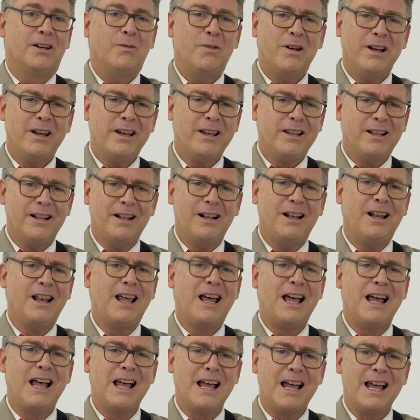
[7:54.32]
with the
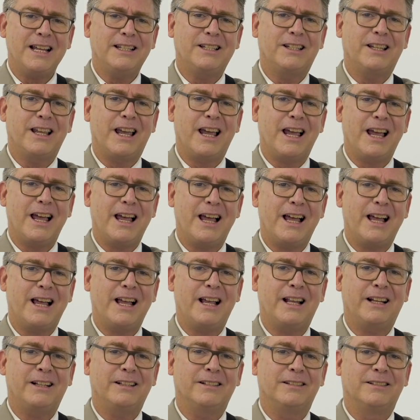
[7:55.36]
lights
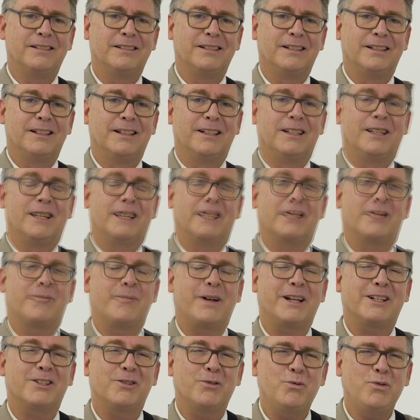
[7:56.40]
out. So it
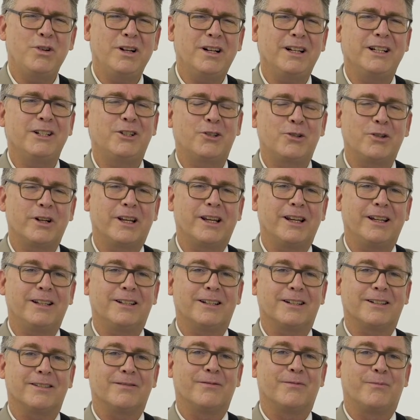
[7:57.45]
makes it really tricky
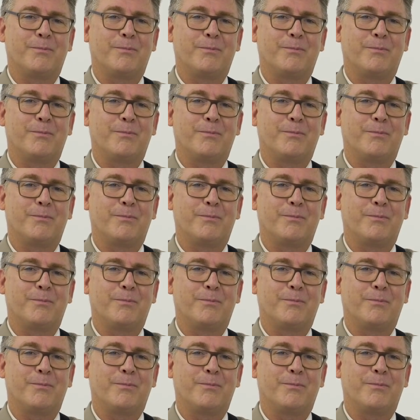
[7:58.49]
to